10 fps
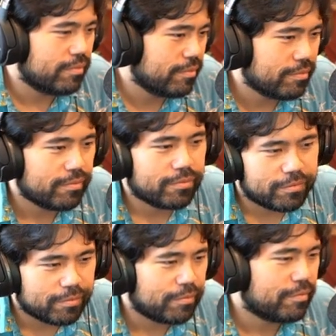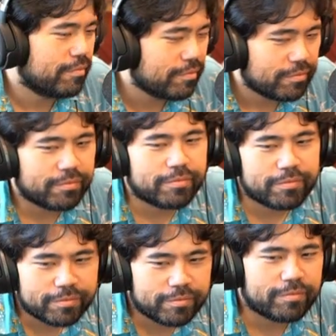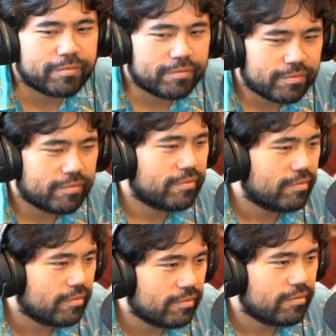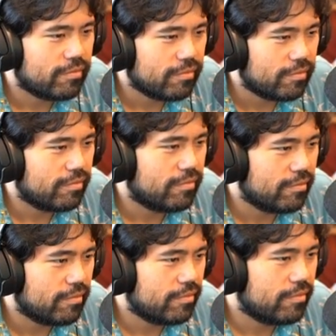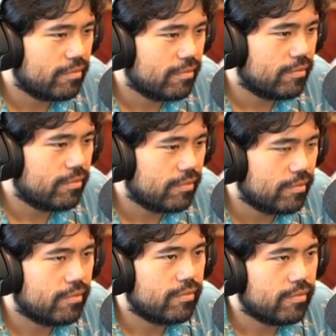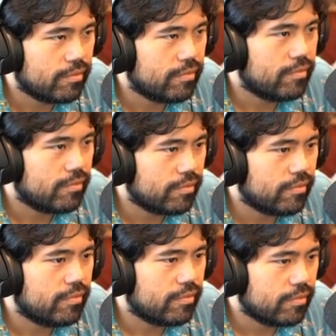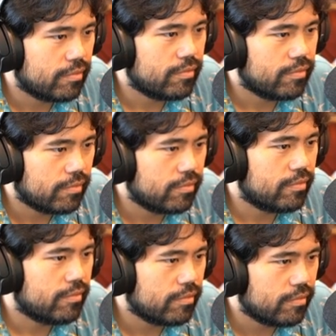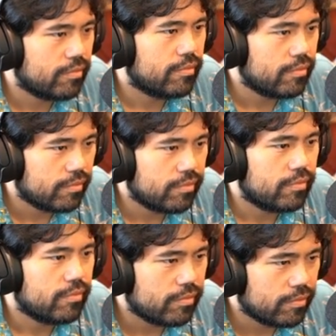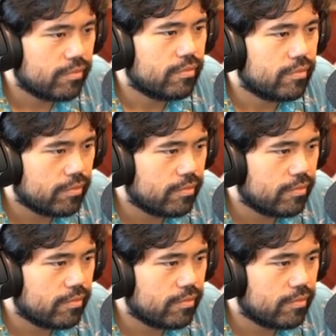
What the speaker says: Nobody speaks.